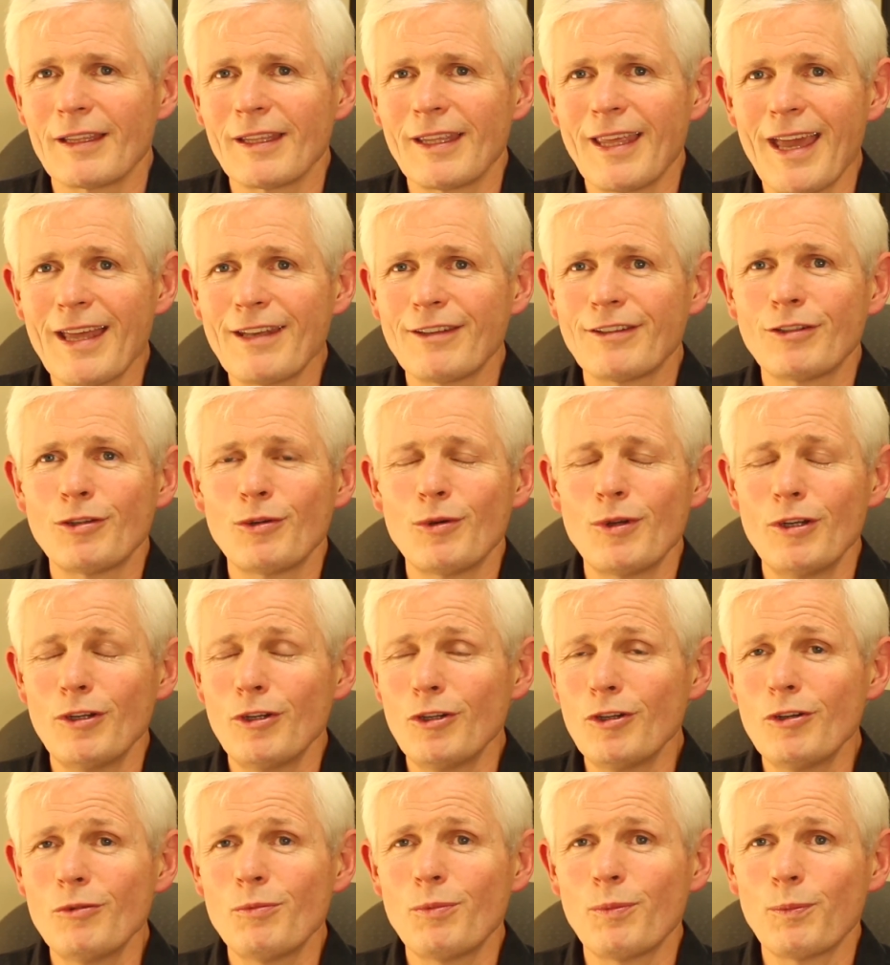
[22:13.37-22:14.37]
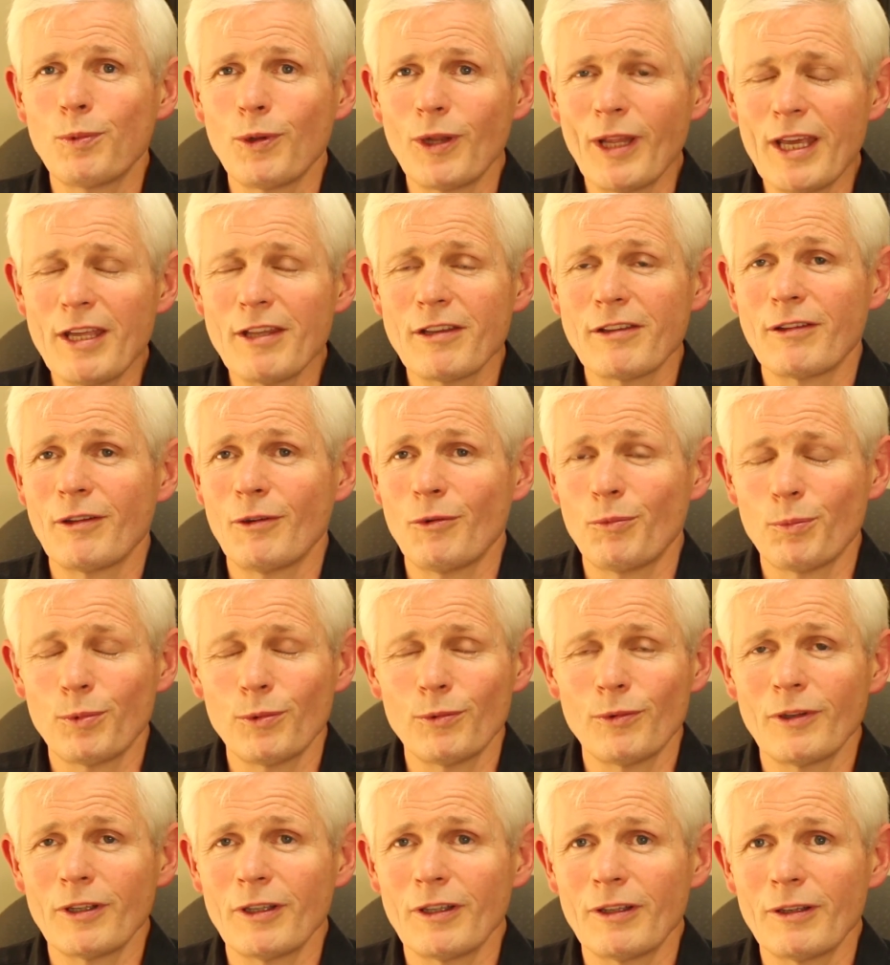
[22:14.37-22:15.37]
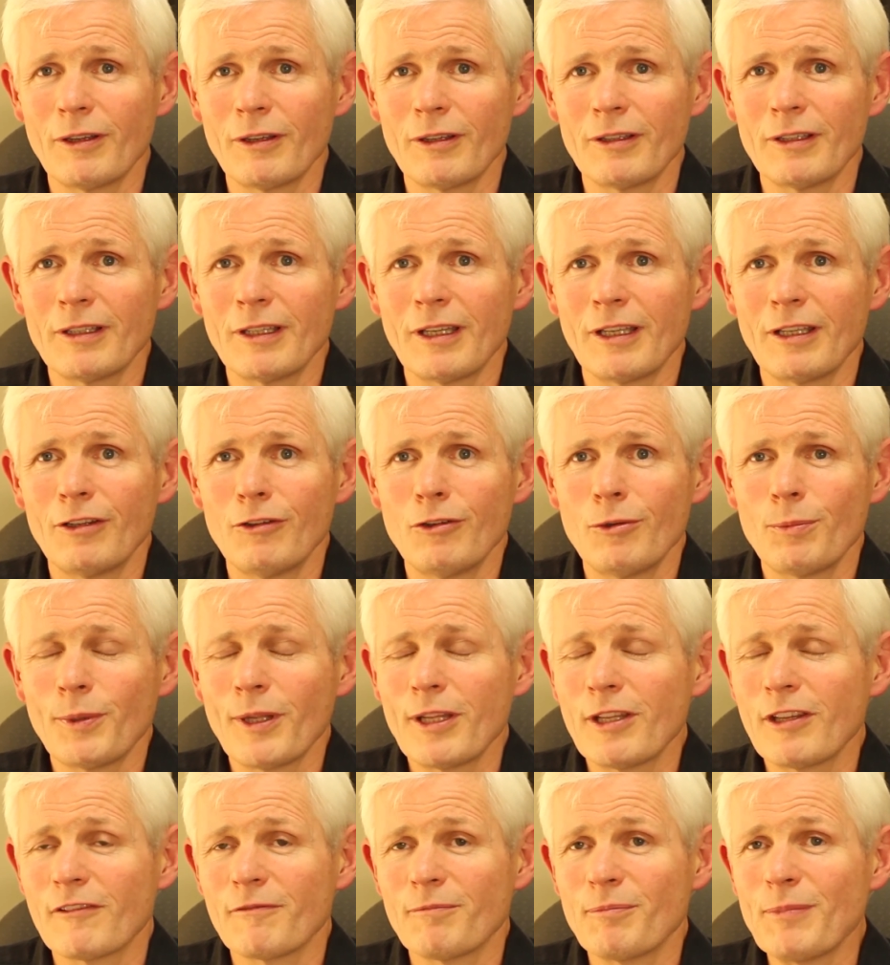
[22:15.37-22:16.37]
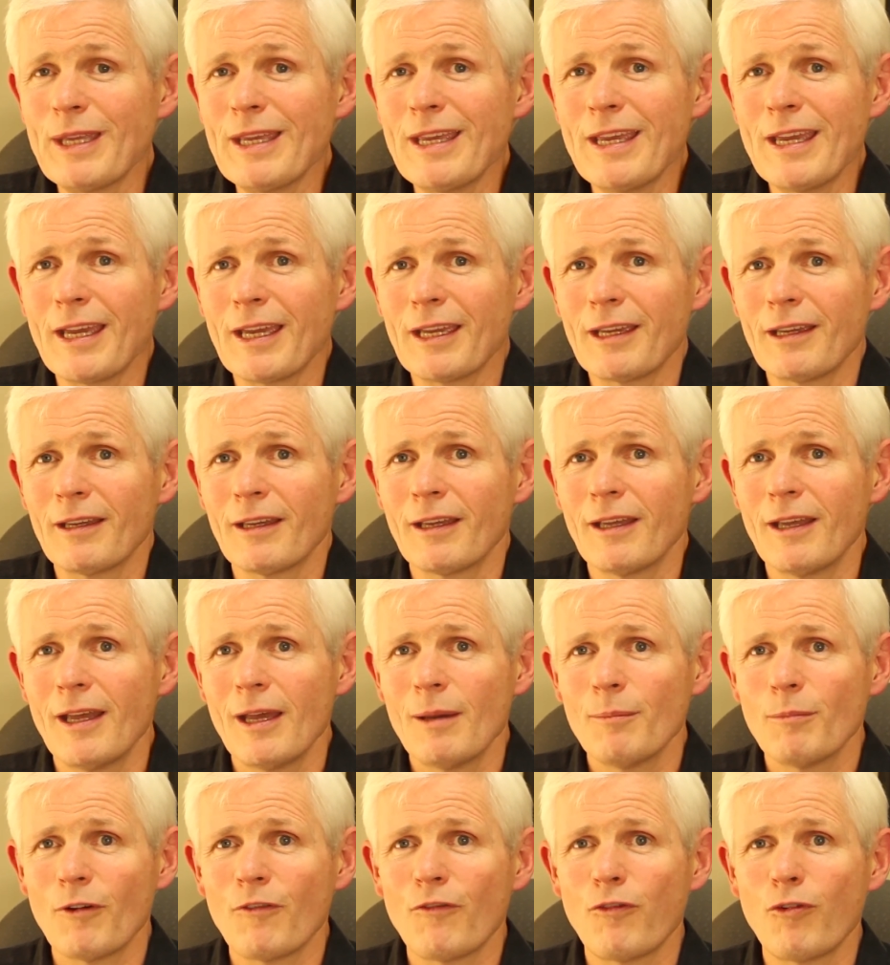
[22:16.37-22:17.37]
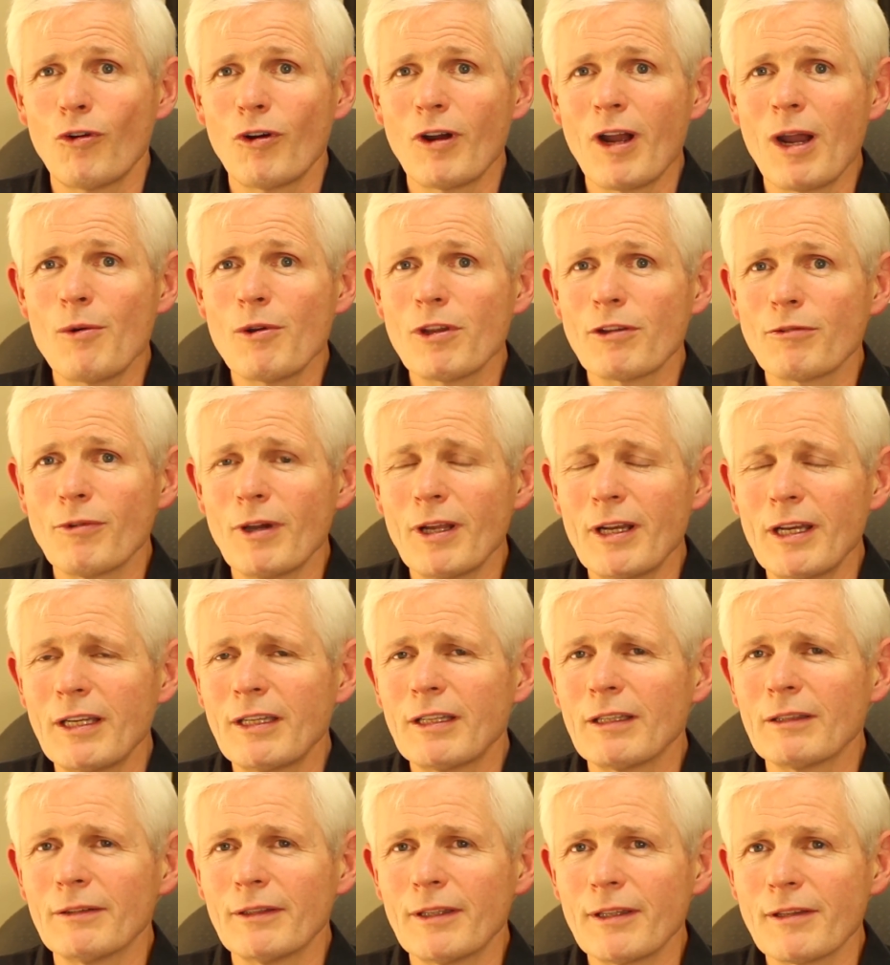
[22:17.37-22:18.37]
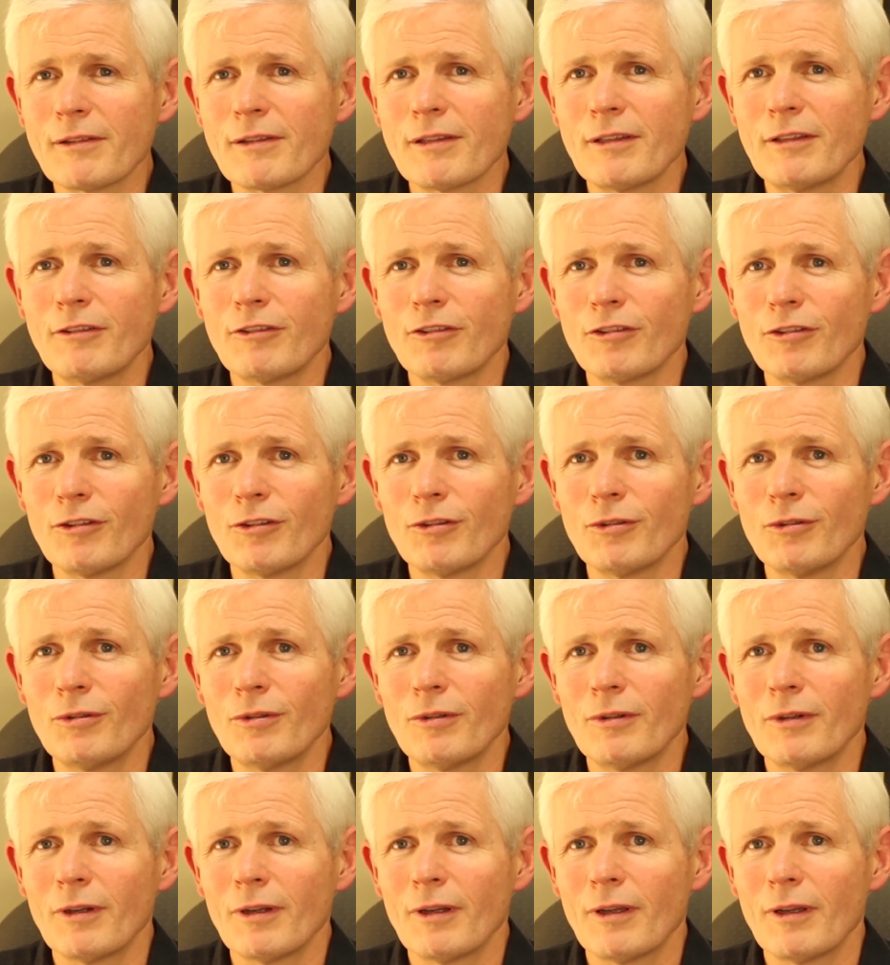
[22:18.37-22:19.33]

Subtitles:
get to a new place of being before I was ready to listen to